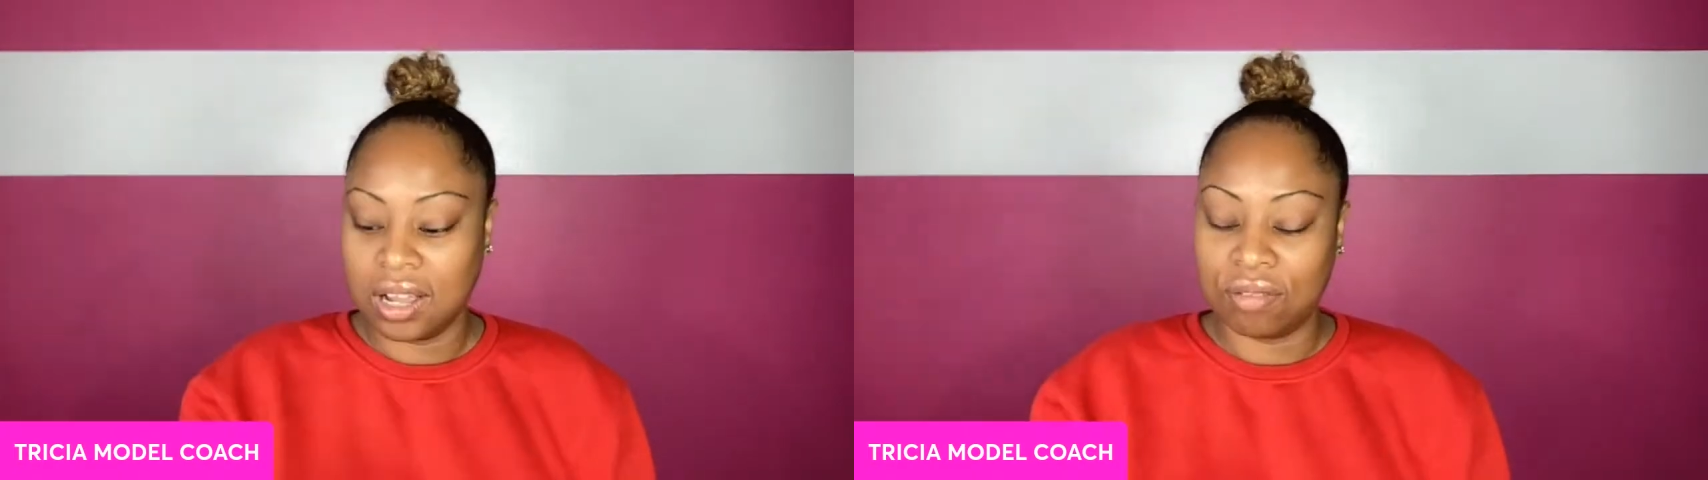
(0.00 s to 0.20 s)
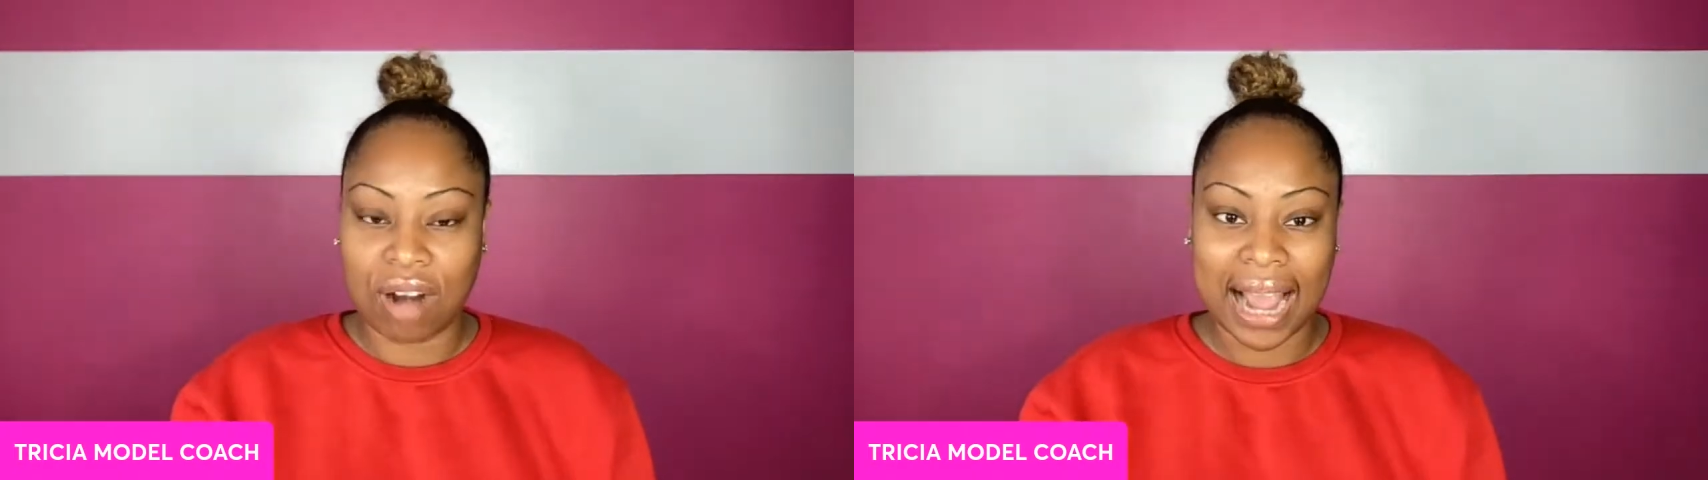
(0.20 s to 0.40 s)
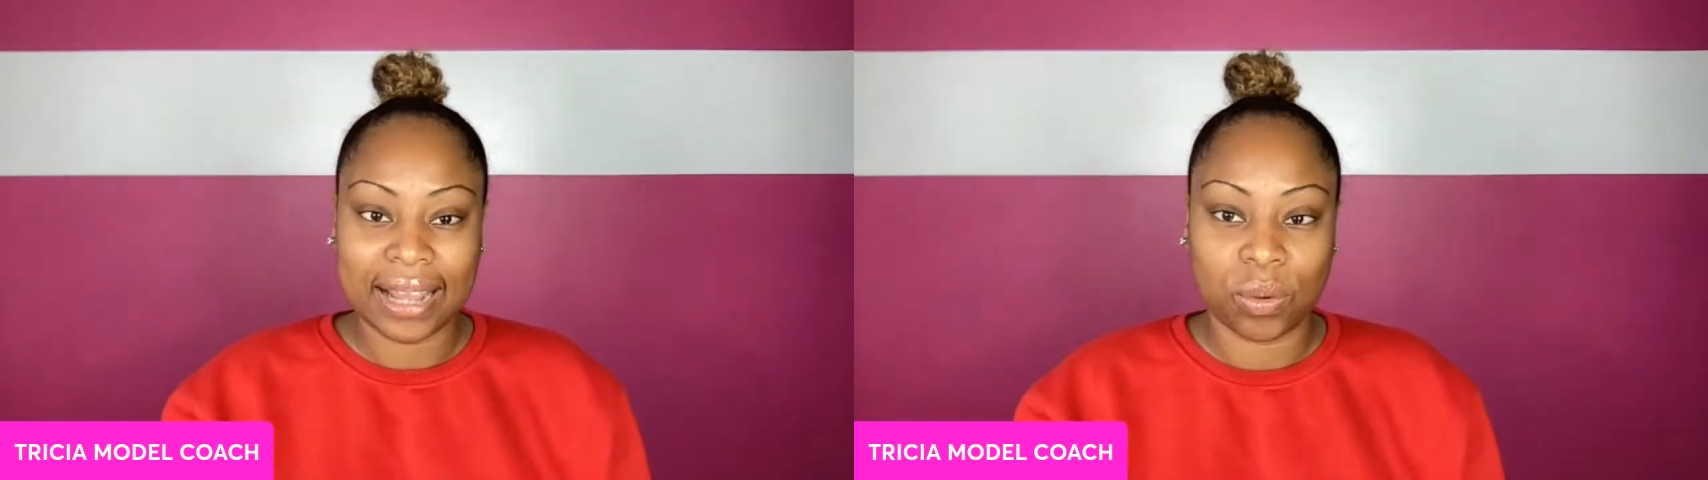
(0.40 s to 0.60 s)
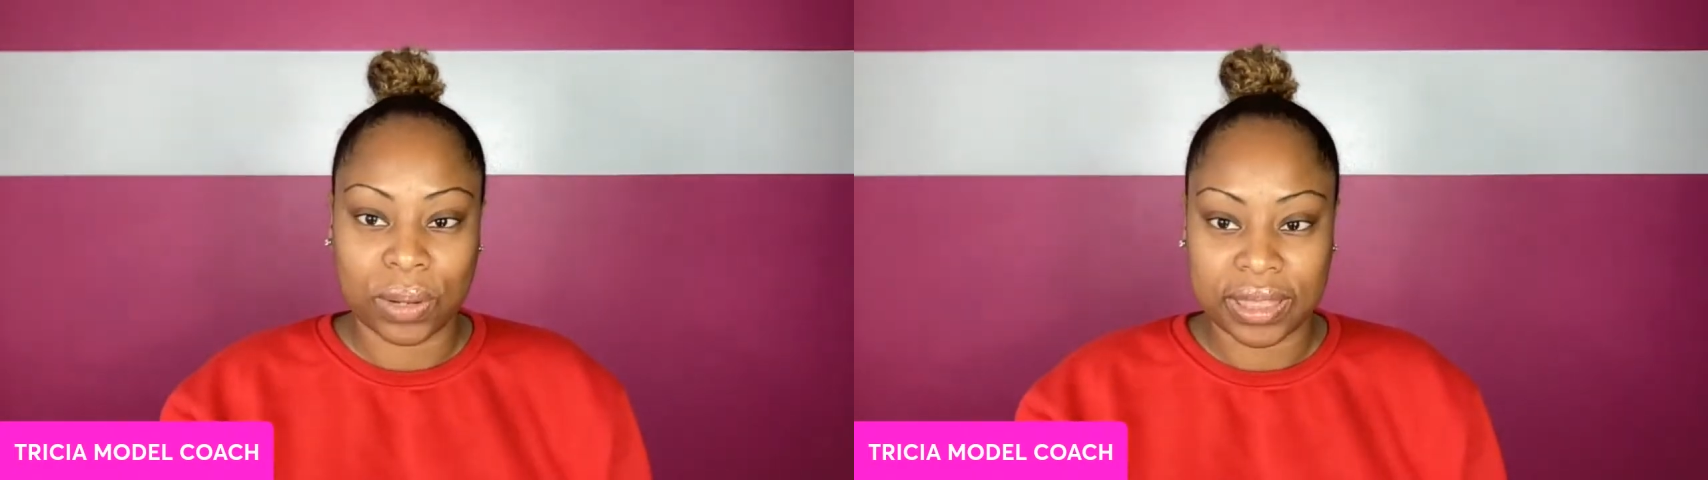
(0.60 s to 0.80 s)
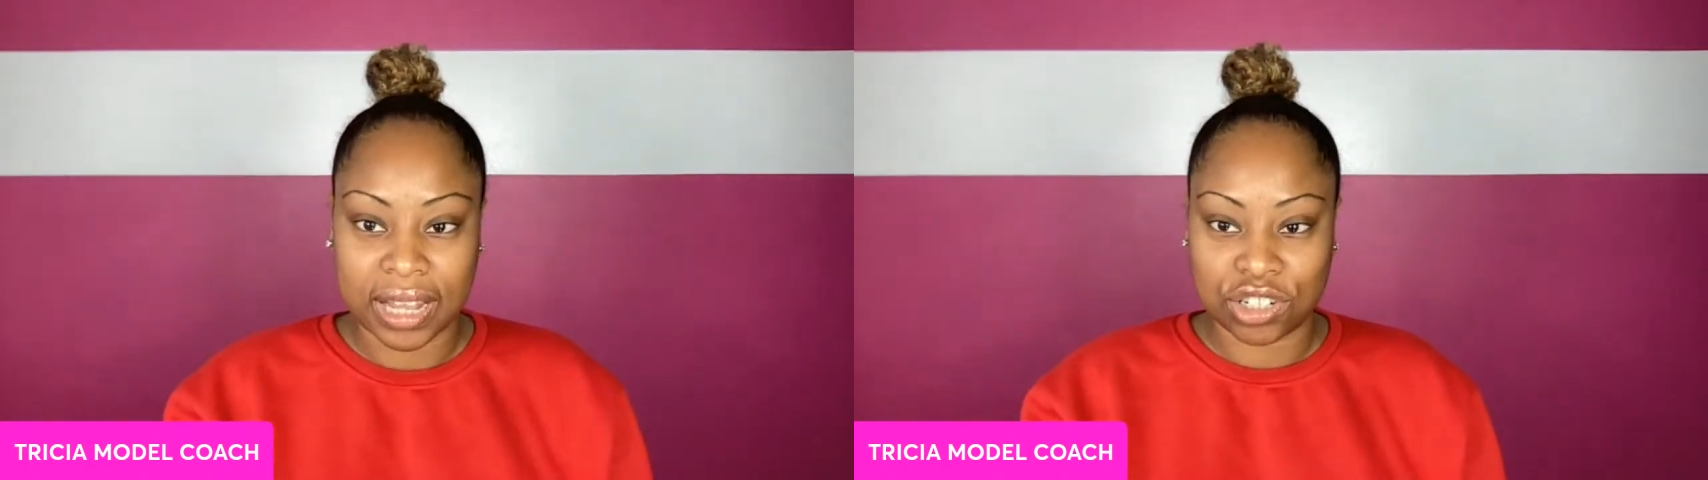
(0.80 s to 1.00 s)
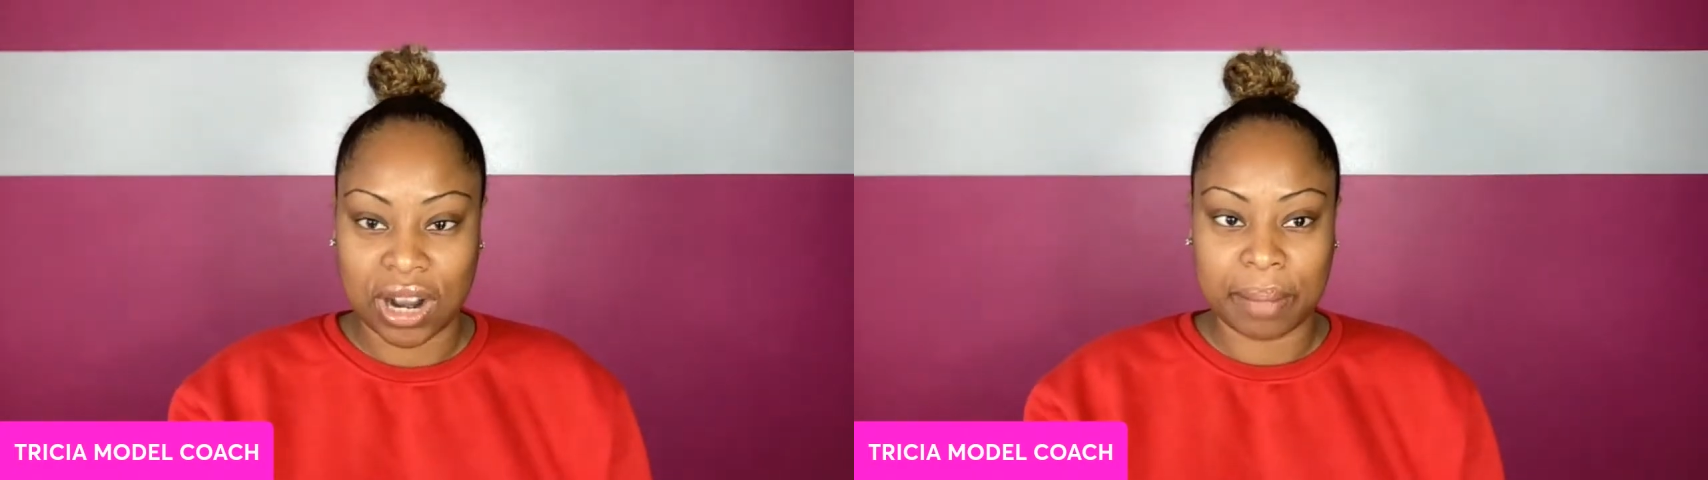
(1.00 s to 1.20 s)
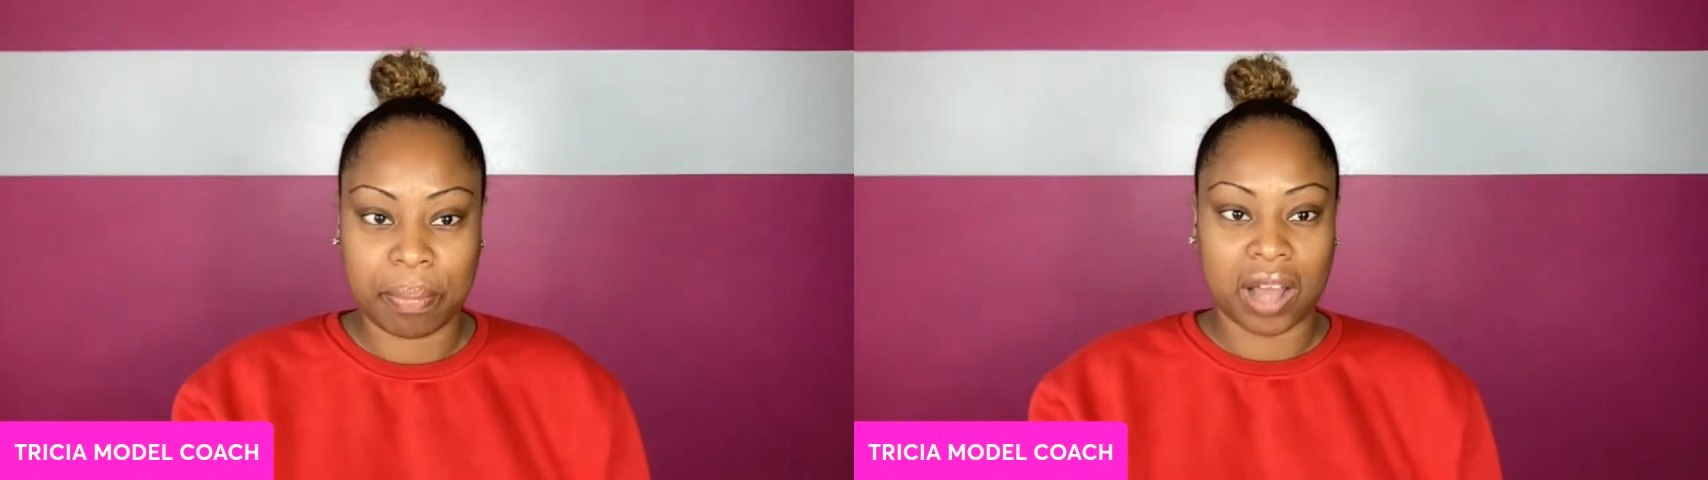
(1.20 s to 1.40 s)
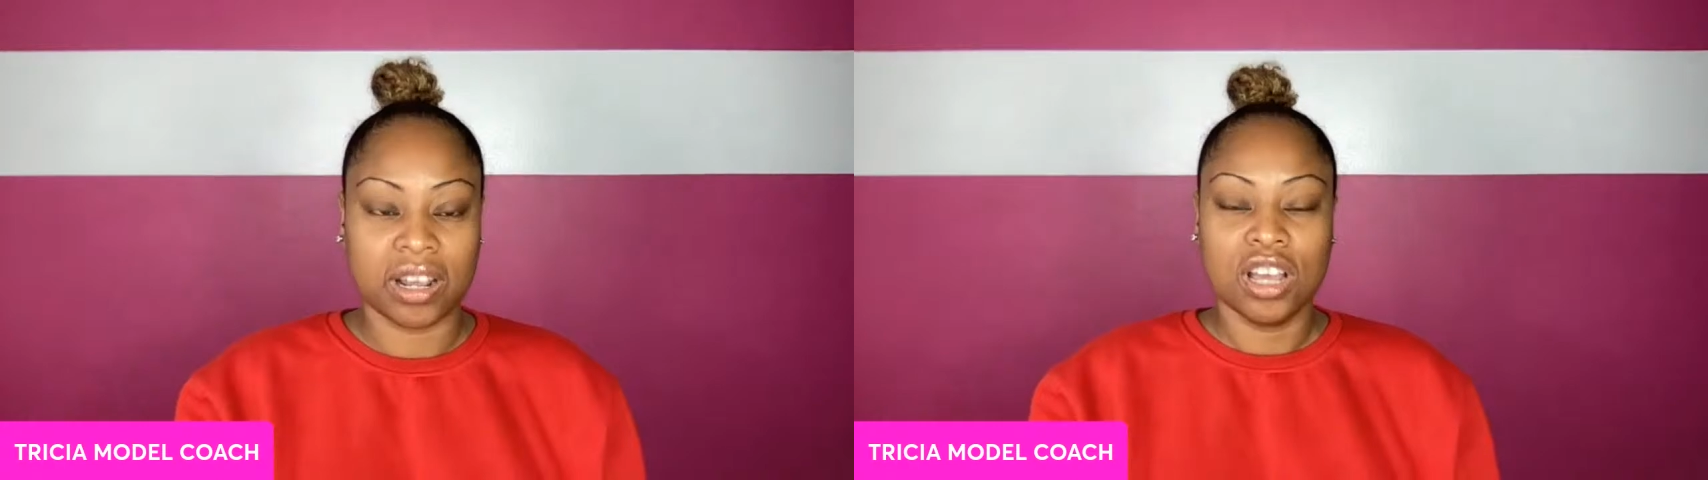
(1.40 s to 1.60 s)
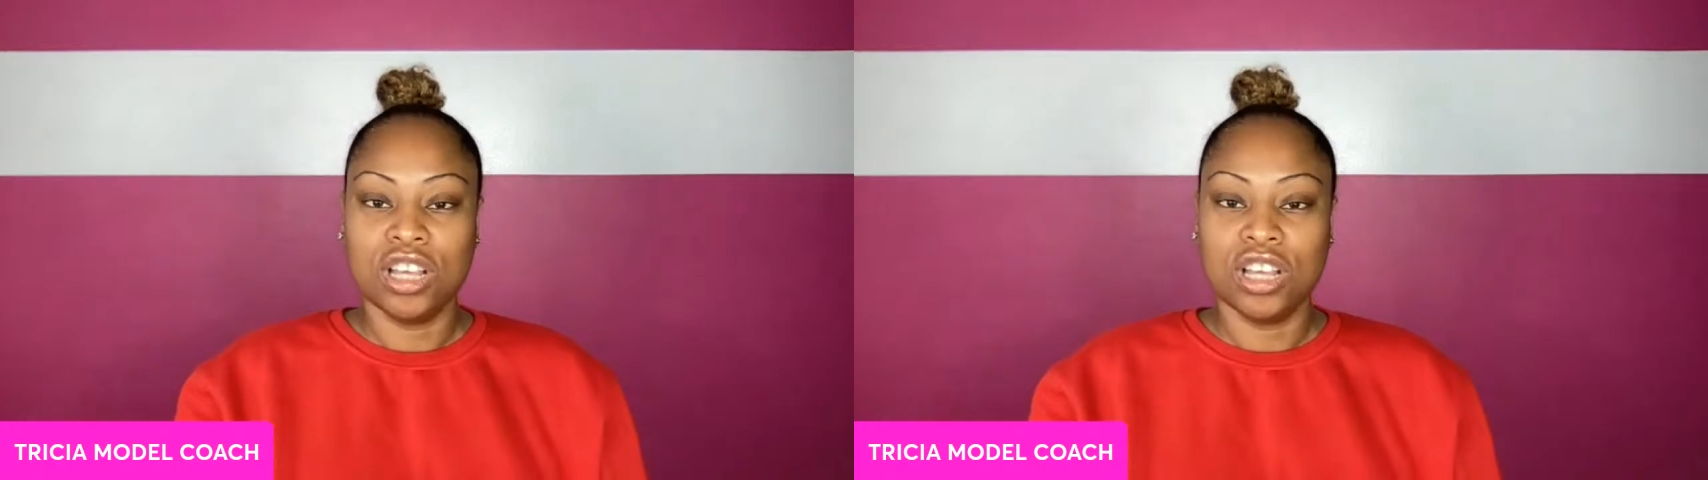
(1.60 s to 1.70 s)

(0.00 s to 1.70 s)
right? With a tripod.